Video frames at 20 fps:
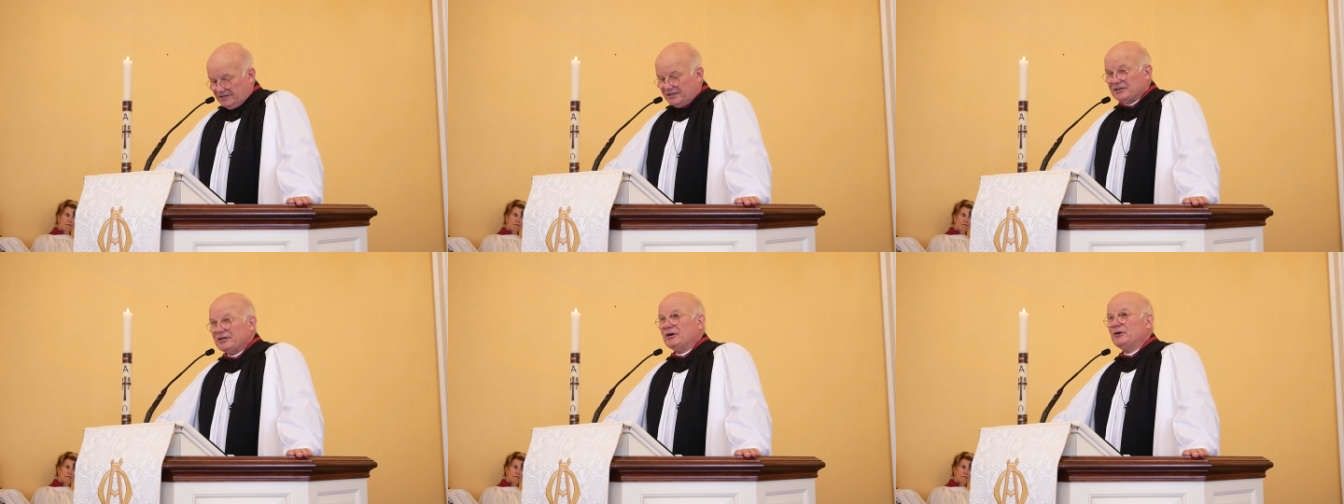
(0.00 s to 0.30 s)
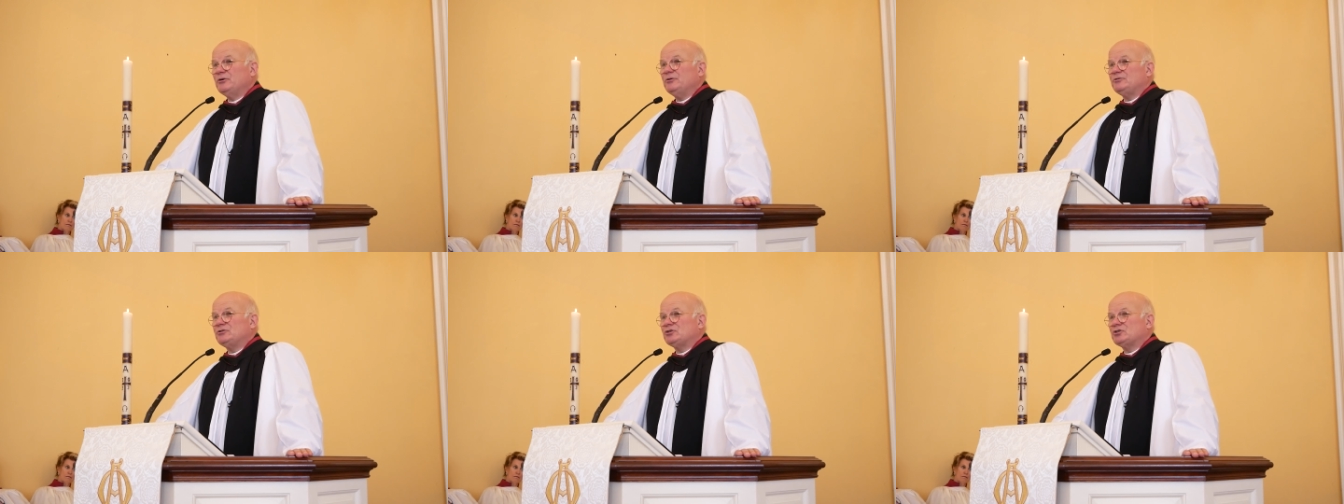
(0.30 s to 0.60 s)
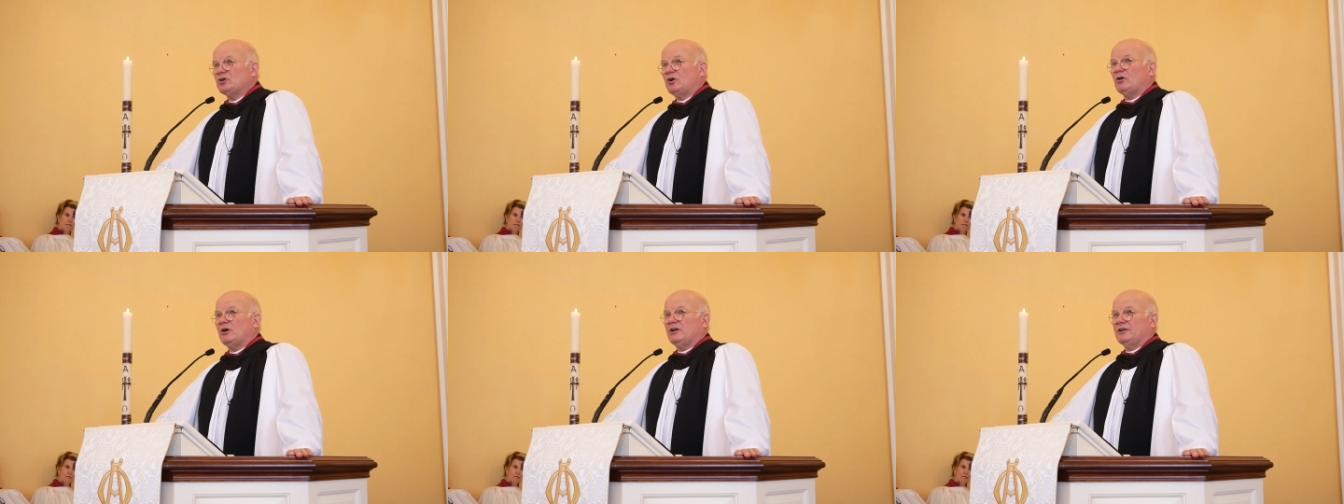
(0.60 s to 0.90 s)
No
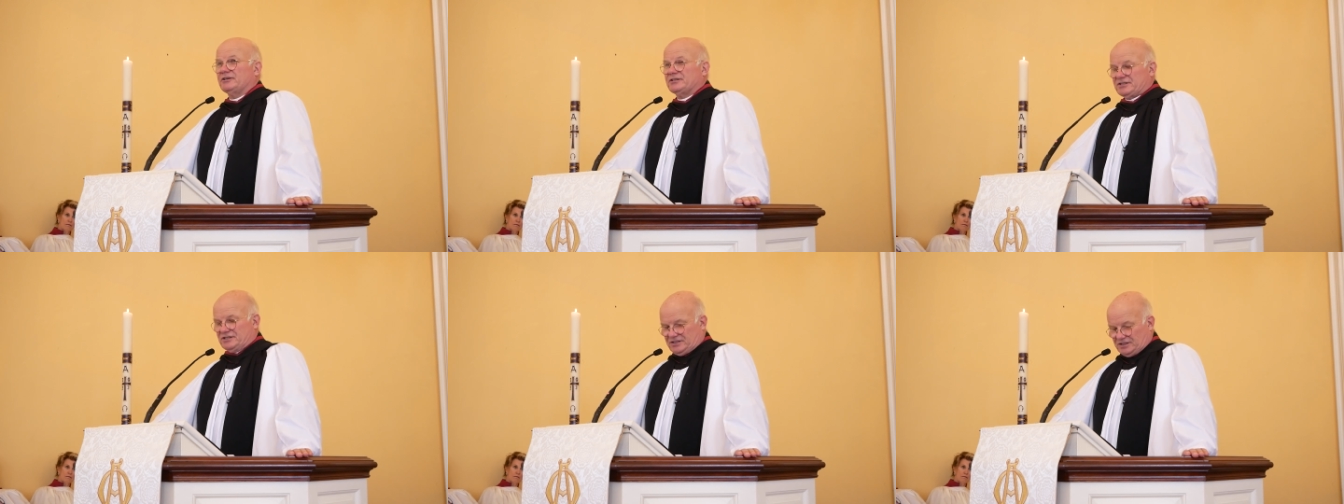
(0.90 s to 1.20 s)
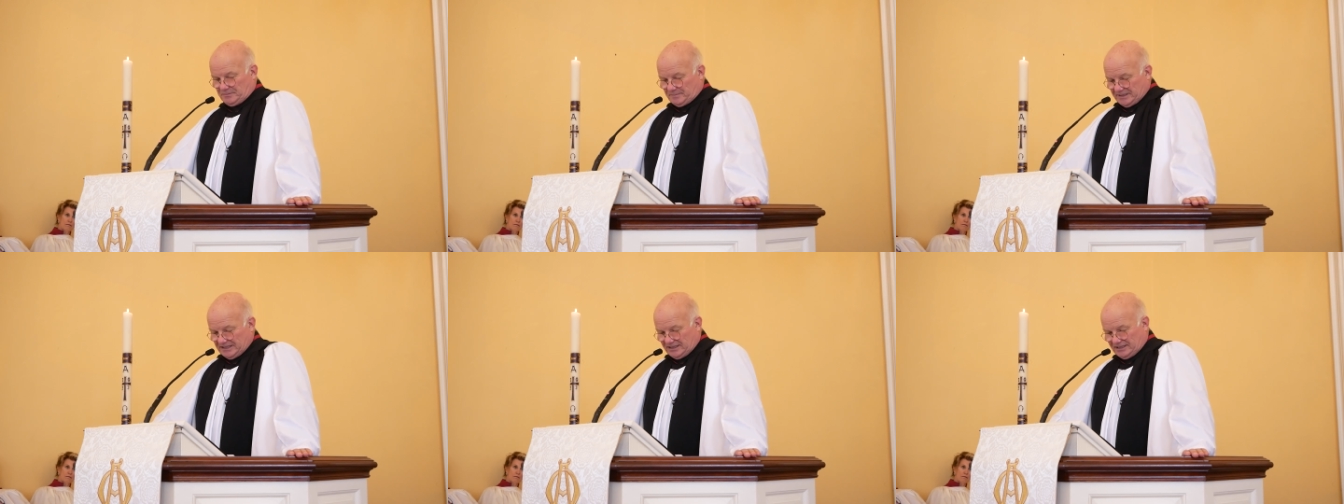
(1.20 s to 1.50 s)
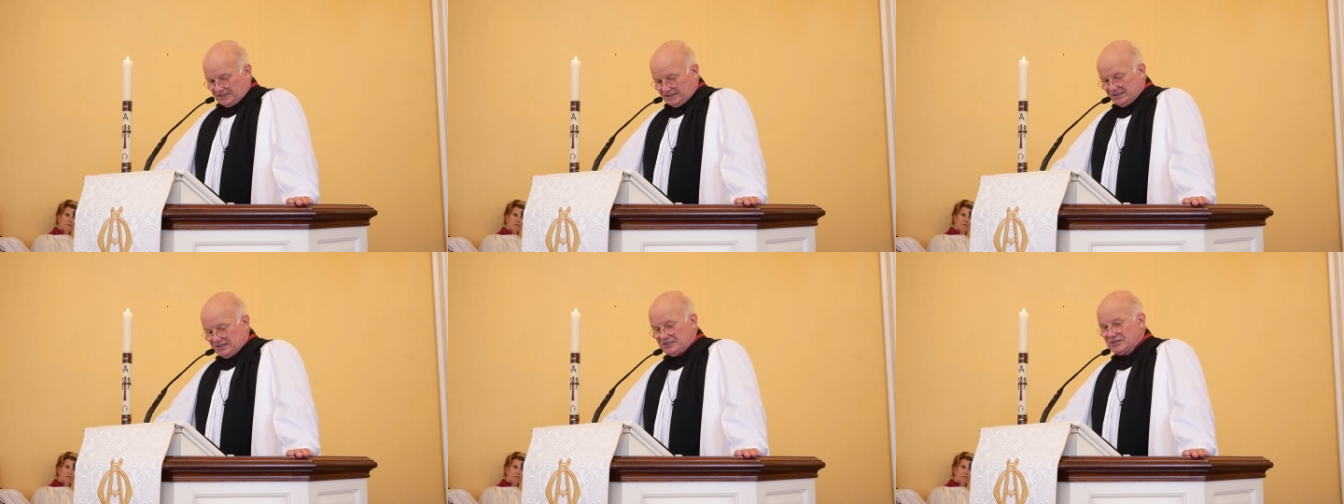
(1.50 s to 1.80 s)
chocolate to be
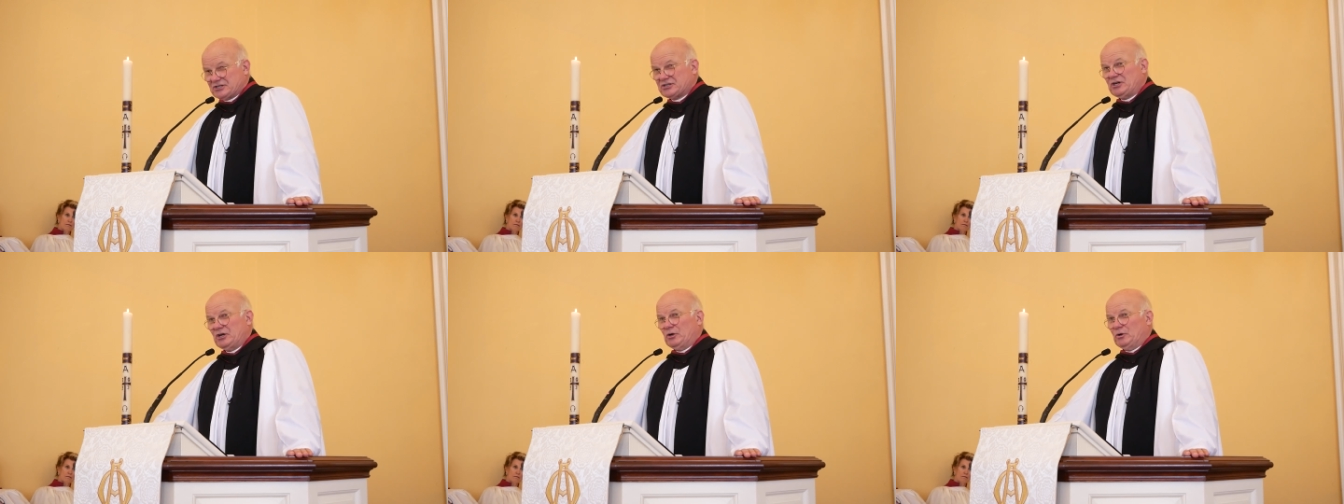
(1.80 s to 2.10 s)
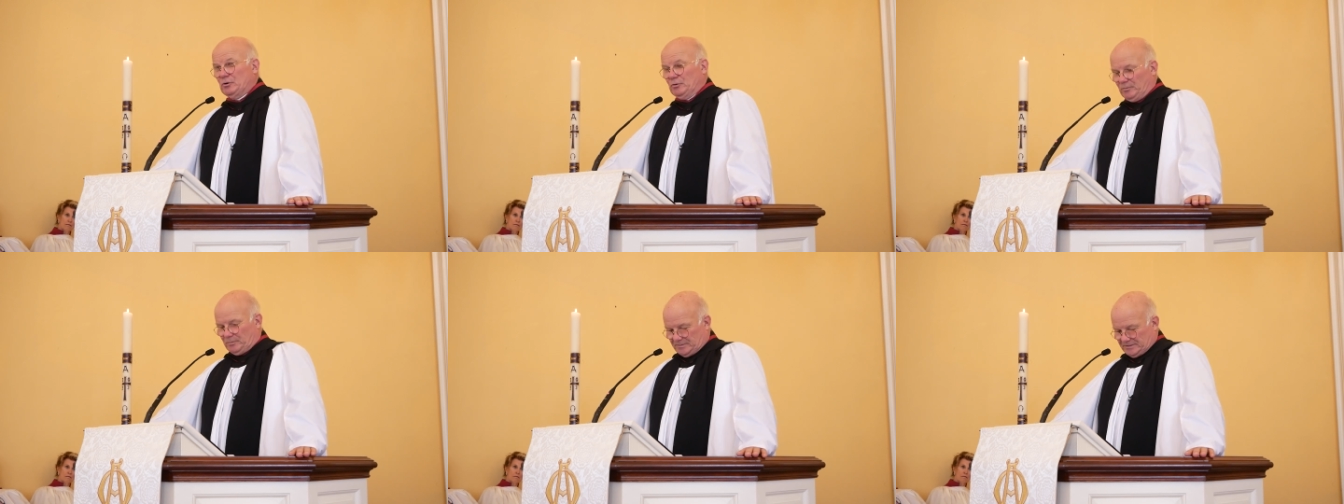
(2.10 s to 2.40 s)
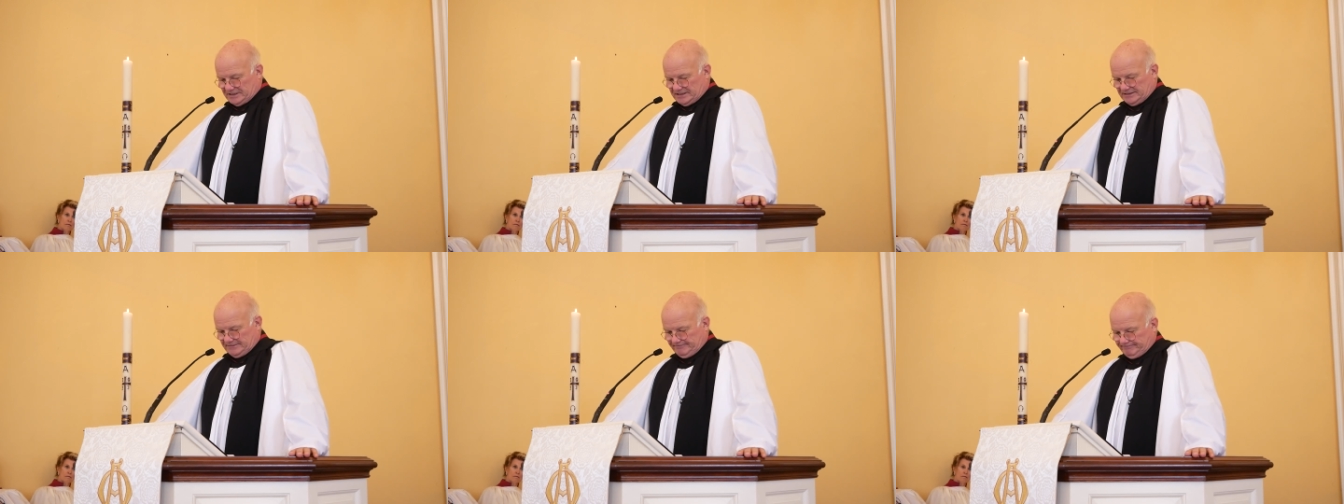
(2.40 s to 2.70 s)

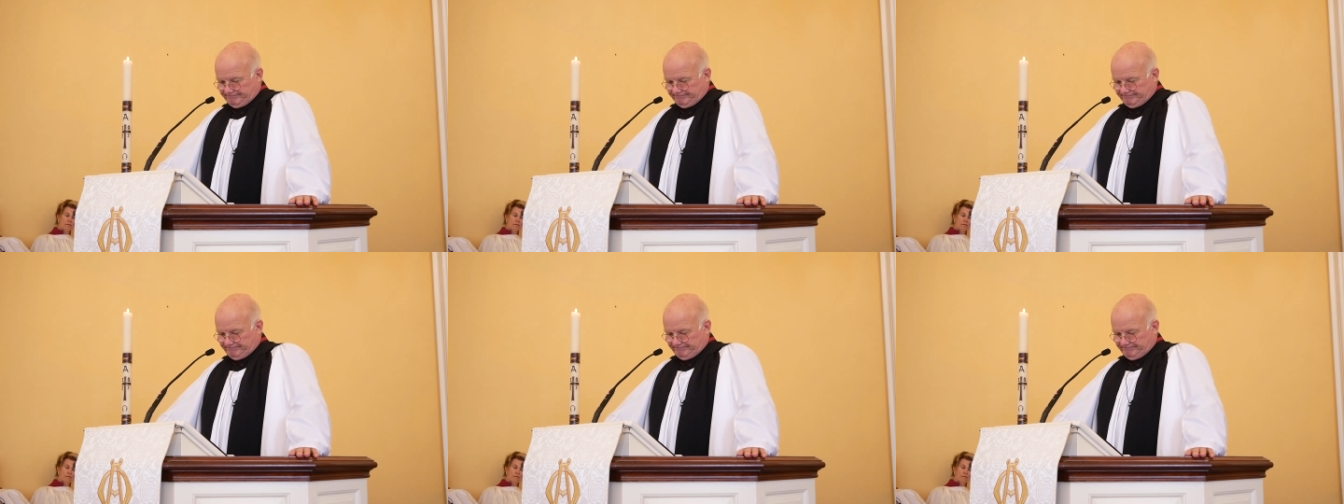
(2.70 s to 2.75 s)
consumed.